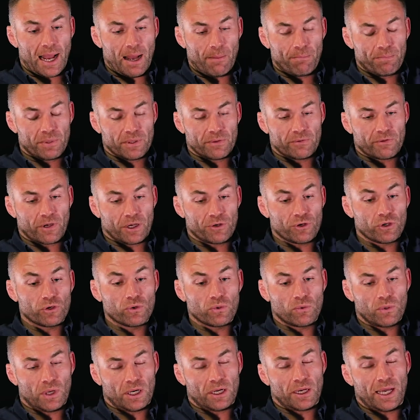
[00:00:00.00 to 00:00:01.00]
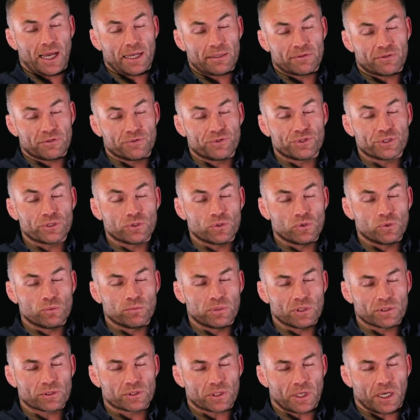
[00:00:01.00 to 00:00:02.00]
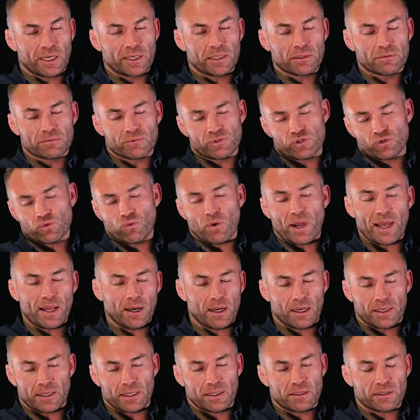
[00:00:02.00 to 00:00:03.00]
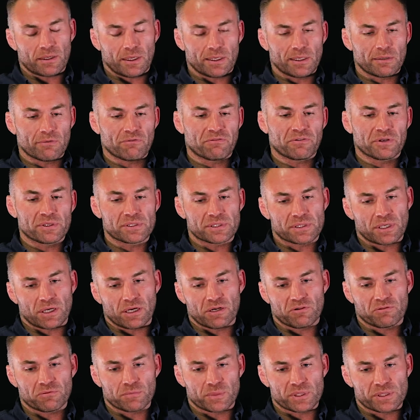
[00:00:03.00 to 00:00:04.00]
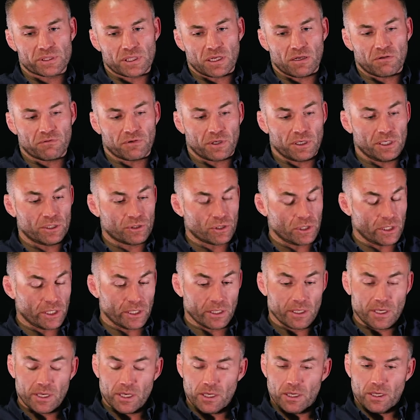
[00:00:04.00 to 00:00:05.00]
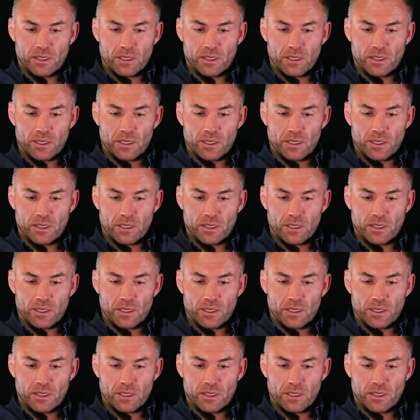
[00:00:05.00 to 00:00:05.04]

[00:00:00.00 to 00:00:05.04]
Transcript: happened, I knew what I had to do, but I didn't dwell on it. I didn't feel sorry for myself. I literally,